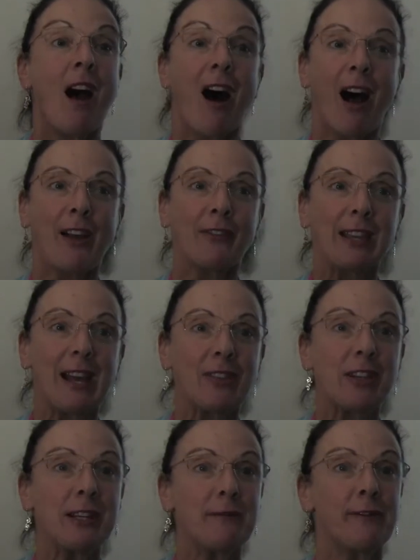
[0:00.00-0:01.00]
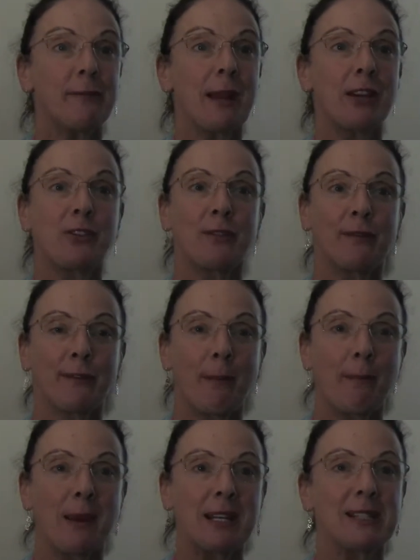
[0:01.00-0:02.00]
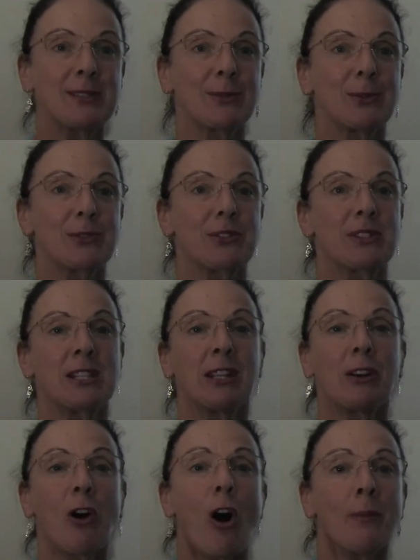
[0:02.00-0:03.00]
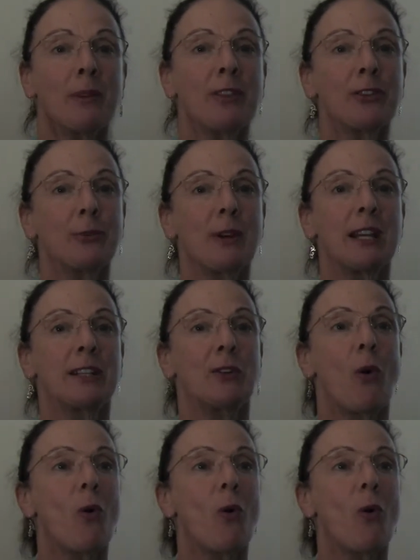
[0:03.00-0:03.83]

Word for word: I have gathered information from many sources and the common thread in